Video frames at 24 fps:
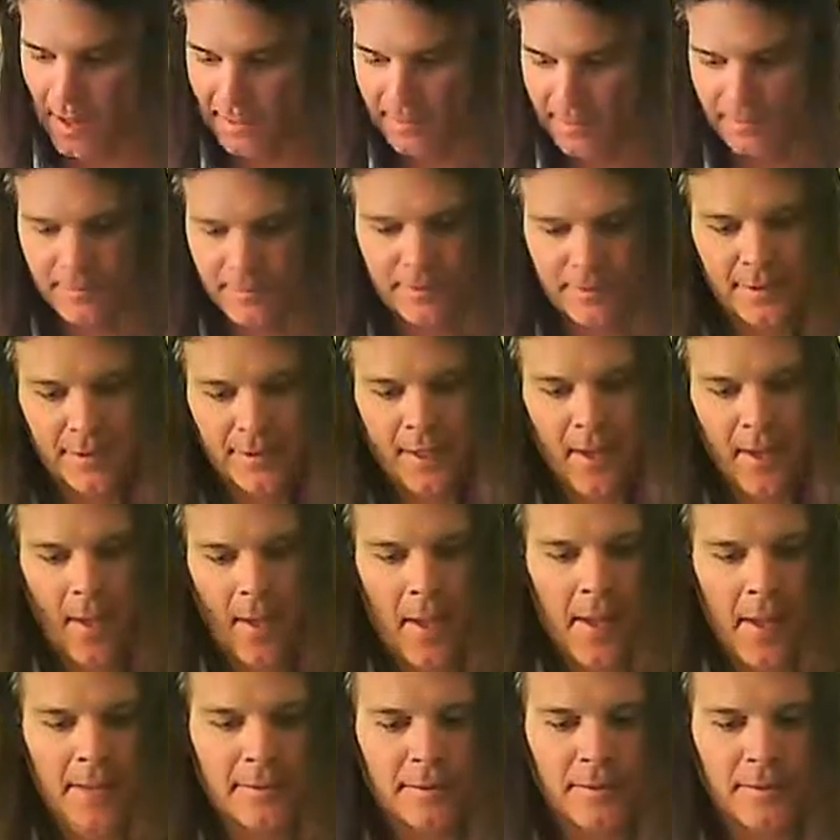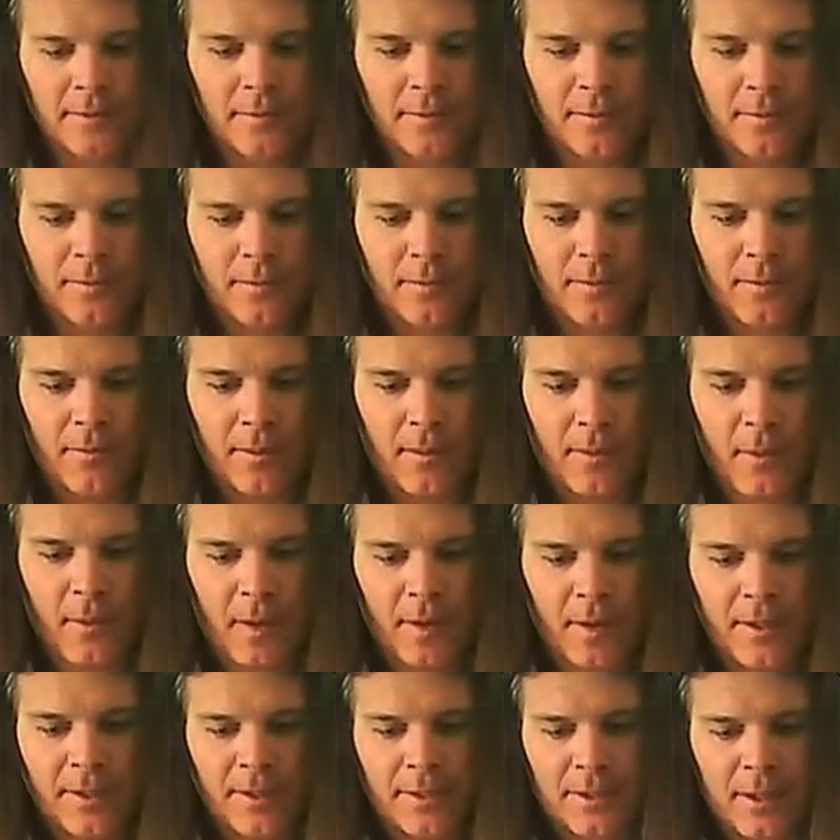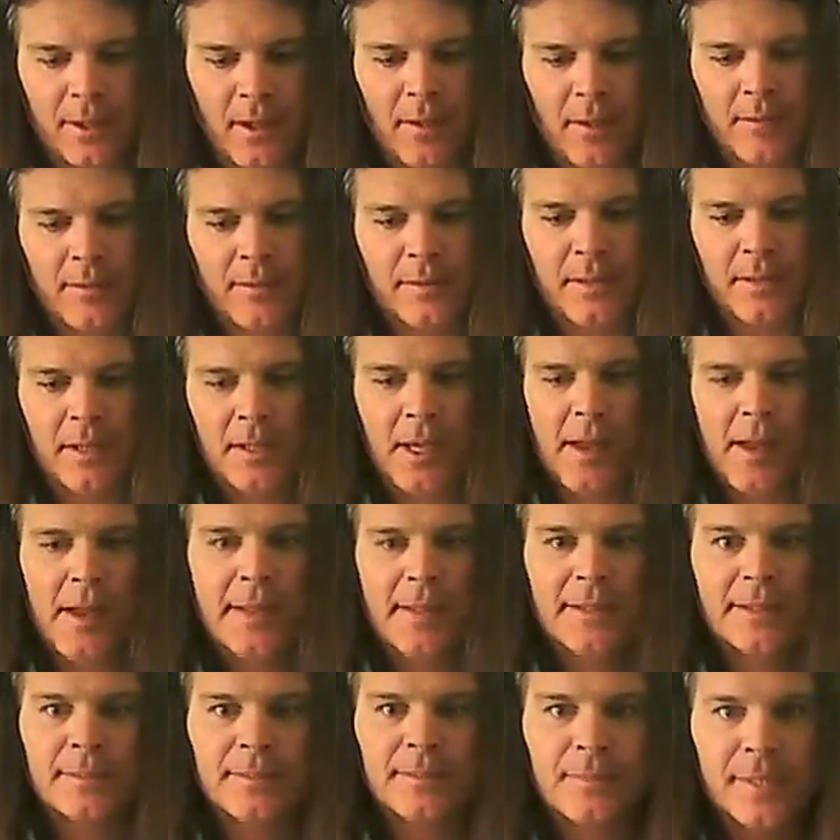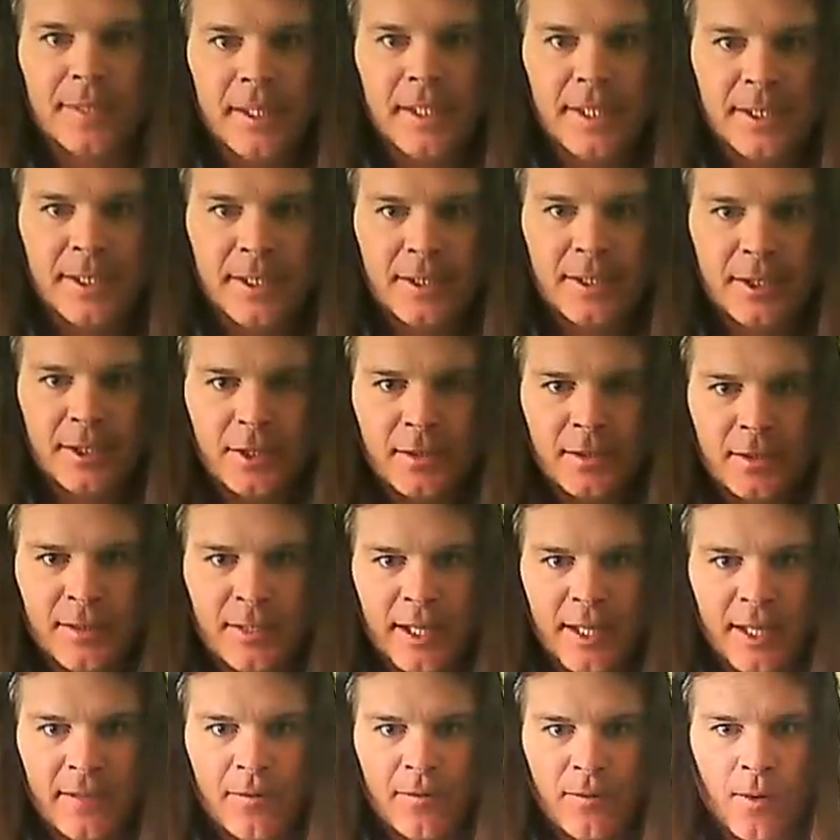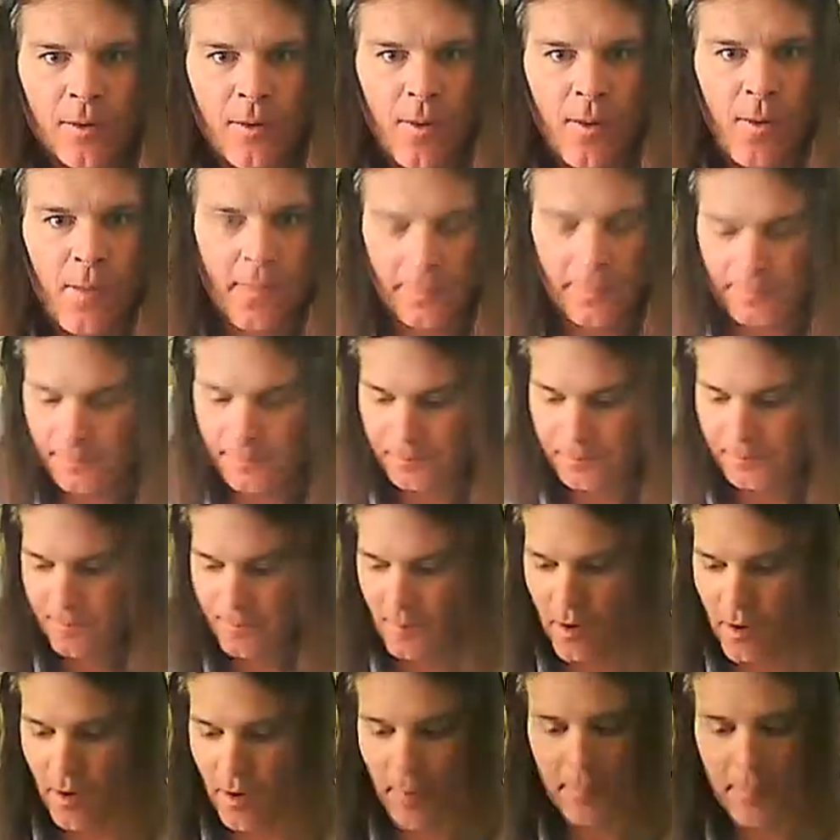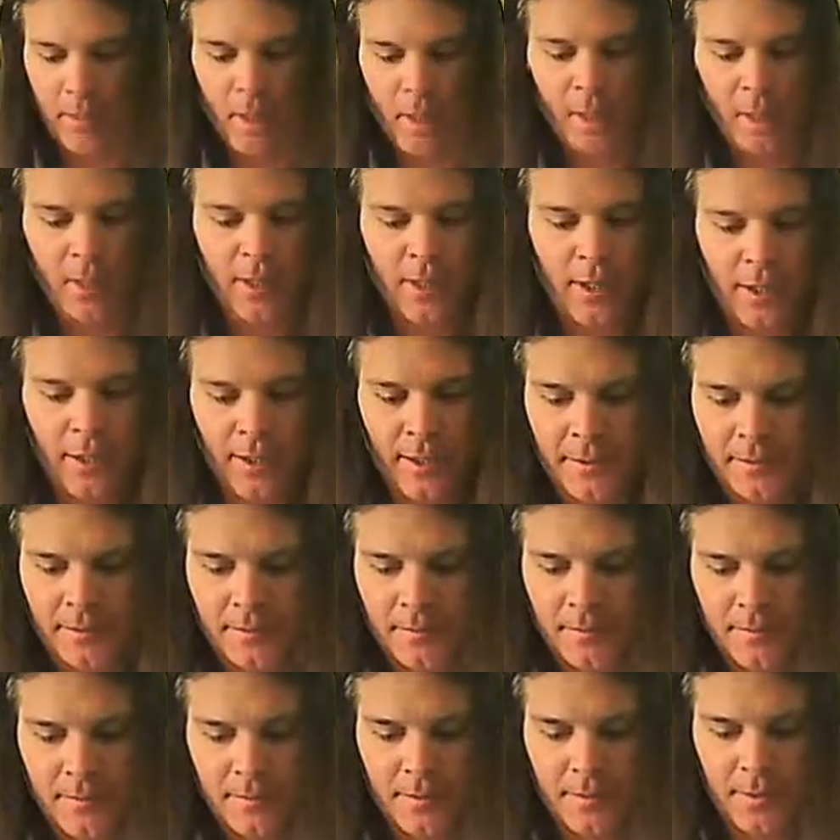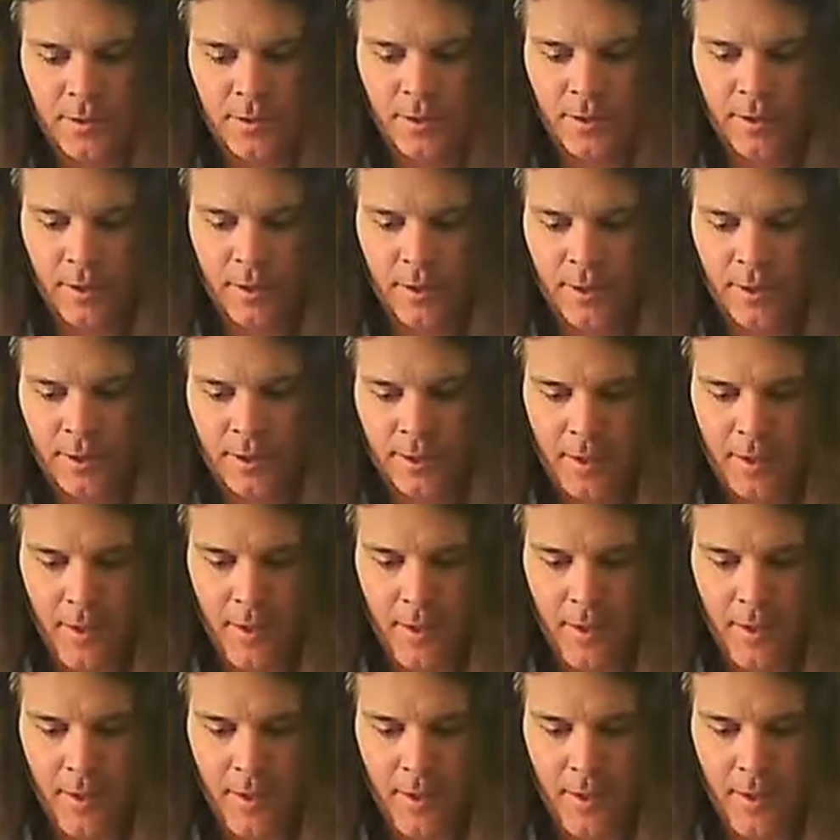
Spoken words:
You see that? And rip all this off. Indians use that for blowgun darts.